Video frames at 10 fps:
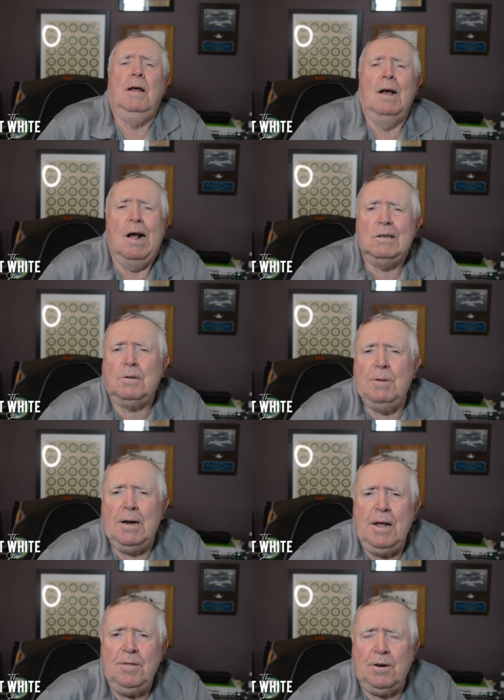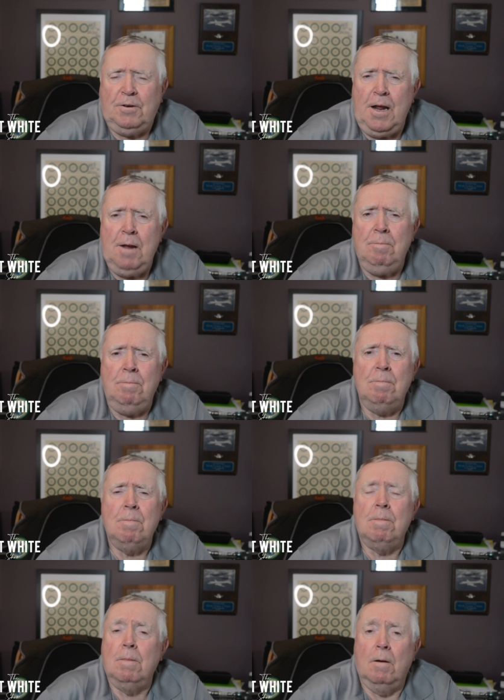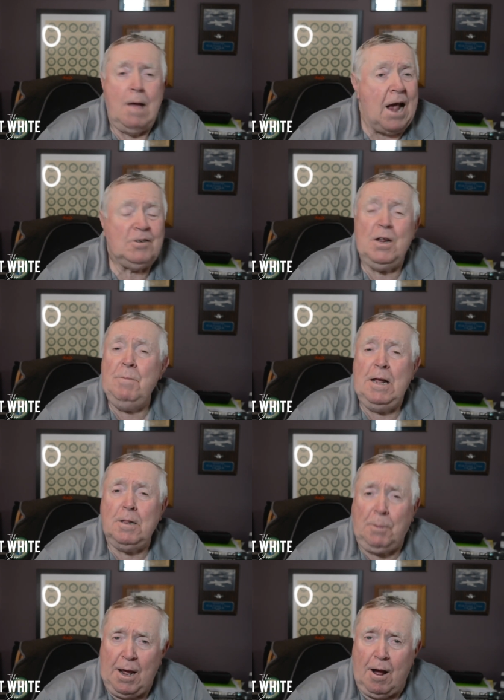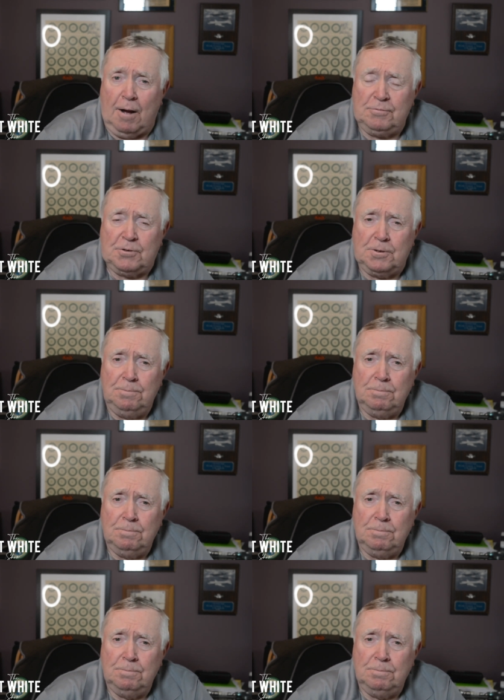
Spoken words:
ultimately, the team actually made the playoffs.